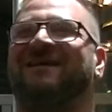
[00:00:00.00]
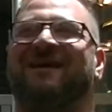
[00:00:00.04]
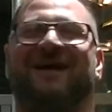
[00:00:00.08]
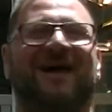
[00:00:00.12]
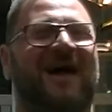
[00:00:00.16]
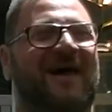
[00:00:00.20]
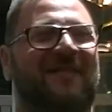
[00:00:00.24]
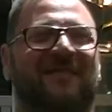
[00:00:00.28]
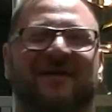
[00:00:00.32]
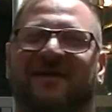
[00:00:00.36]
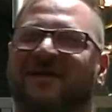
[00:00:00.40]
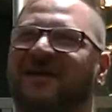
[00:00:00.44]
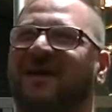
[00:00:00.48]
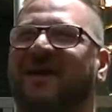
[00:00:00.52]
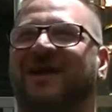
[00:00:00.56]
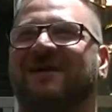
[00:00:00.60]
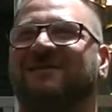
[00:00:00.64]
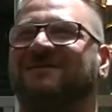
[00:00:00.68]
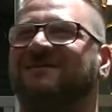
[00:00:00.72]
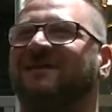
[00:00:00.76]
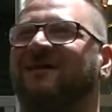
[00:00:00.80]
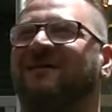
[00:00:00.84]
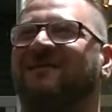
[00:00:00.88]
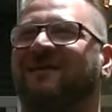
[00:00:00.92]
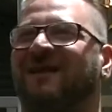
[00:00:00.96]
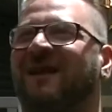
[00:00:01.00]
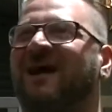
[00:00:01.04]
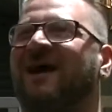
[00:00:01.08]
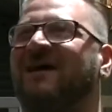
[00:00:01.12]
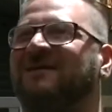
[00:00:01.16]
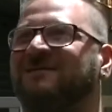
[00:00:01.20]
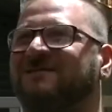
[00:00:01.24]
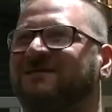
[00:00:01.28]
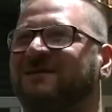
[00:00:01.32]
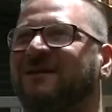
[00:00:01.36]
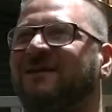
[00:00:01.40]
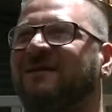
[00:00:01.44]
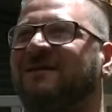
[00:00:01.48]
And then so the
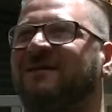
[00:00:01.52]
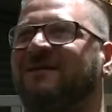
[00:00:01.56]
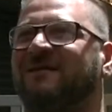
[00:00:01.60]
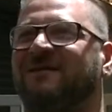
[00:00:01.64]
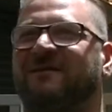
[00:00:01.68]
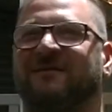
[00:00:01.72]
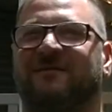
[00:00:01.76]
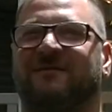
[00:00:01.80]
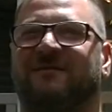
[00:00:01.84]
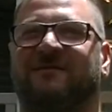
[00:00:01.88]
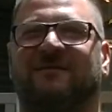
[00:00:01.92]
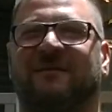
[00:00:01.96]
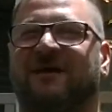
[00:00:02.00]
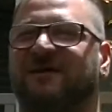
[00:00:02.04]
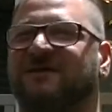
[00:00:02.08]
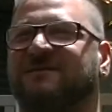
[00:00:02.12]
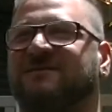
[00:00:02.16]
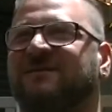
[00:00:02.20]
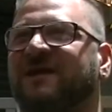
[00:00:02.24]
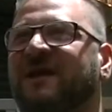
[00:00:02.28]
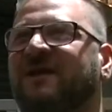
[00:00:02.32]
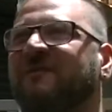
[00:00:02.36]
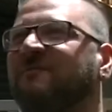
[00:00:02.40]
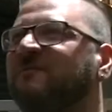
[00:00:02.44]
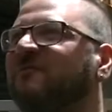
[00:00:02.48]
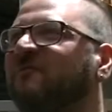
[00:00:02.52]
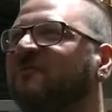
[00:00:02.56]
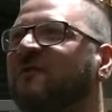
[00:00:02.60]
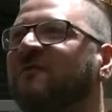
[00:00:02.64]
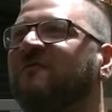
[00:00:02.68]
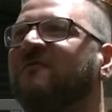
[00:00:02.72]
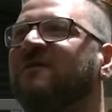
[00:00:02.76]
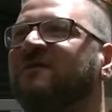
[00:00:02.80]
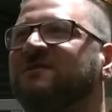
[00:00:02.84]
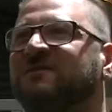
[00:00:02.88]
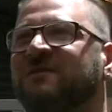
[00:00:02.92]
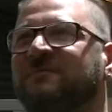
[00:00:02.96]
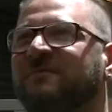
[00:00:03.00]
last 10, 12
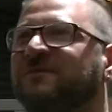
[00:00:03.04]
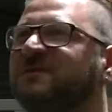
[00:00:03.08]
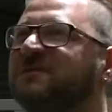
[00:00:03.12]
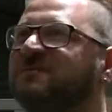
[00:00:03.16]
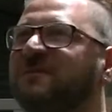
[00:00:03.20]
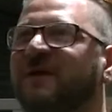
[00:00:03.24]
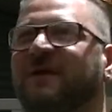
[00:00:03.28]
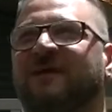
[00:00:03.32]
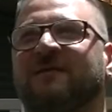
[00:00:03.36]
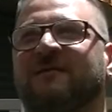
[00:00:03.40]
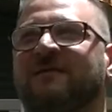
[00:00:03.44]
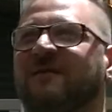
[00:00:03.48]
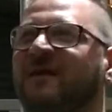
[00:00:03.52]
years I've just been